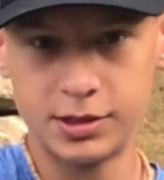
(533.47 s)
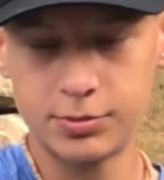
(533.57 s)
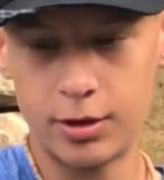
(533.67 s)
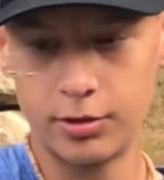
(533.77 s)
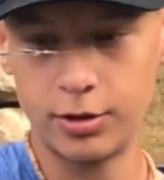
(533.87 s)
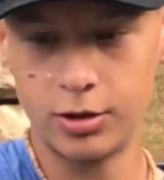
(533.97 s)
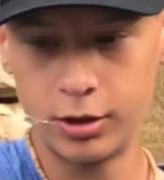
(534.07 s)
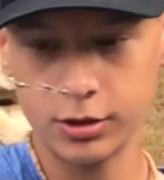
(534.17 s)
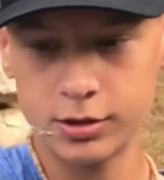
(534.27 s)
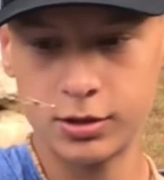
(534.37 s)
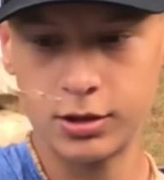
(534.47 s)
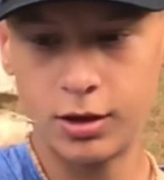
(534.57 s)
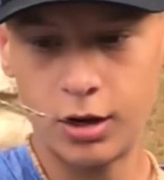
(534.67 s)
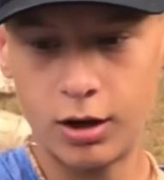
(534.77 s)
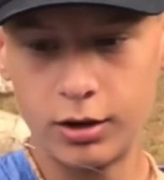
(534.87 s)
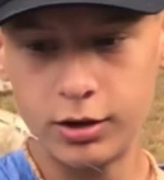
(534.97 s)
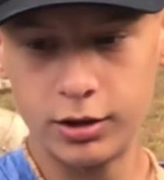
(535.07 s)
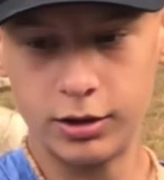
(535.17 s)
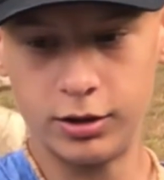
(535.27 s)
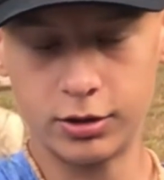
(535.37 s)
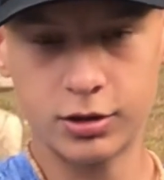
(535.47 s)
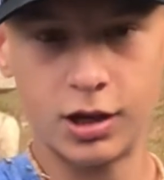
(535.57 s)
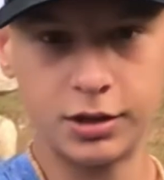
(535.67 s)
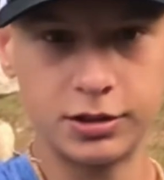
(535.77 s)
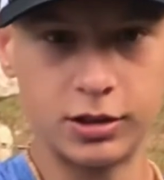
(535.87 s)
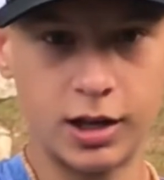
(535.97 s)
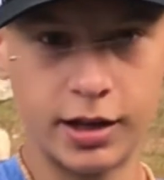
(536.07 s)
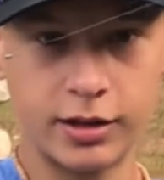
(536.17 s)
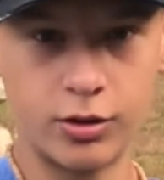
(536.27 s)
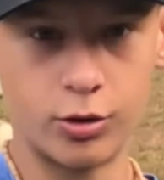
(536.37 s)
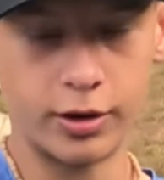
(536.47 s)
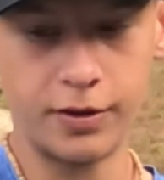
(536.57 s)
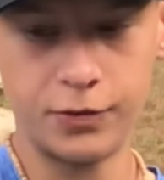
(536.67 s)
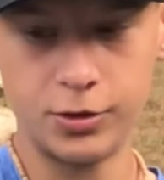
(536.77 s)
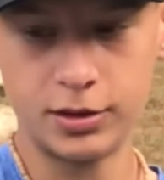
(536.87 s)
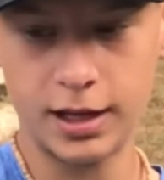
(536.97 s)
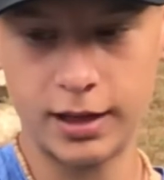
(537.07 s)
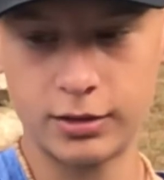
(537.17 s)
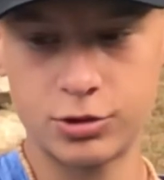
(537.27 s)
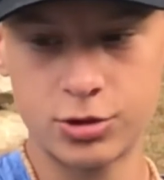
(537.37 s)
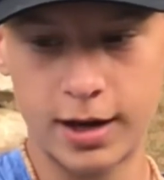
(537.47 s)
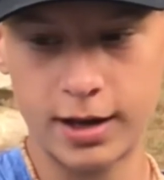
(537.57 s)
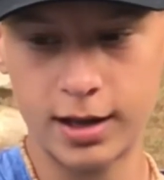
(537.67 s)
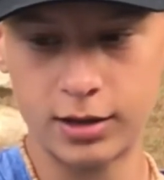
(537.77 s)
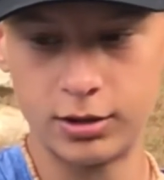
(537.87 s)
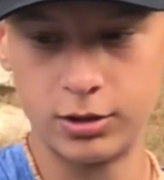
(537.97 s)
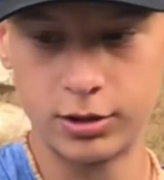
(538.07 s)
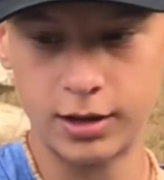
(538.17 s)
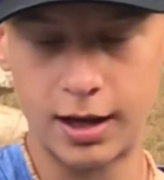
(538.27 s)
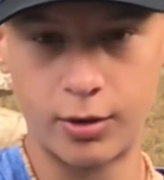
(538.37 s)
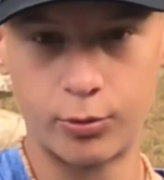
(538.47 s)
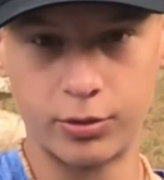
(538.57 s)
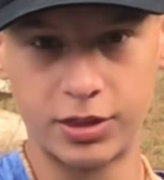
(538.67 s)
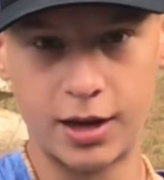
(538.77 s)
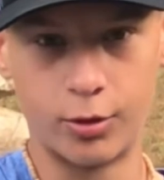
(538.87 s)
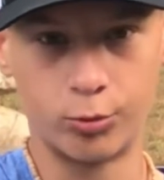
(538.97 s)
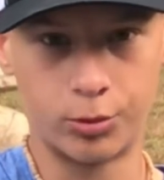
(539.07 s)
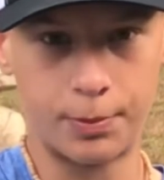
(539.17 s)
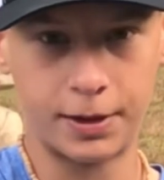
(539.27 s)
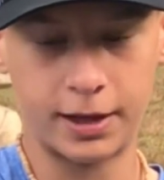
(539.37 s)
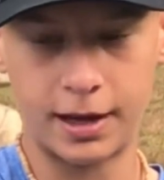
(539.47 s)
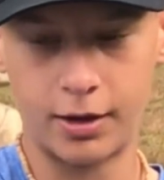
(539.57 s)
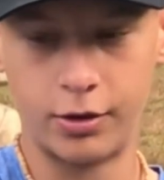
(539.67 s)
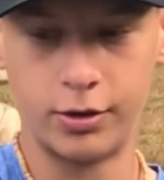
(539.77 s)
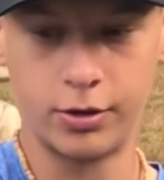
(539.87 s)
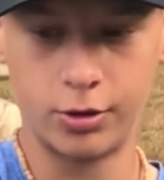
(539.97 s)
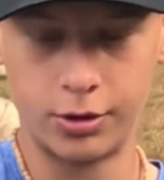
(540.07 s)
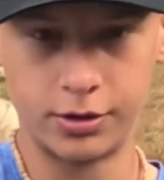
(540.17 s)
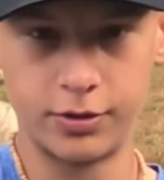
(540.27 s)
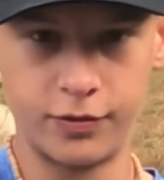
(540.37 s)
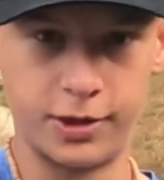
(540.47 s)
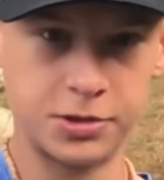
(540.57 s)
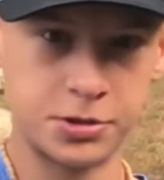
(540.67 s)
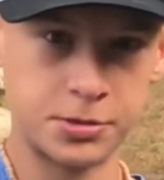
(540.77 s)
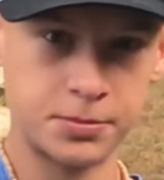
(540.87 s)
swallow the hook, either cut the line or if you can, try to get the hook out without ripping it out and hurting the fish.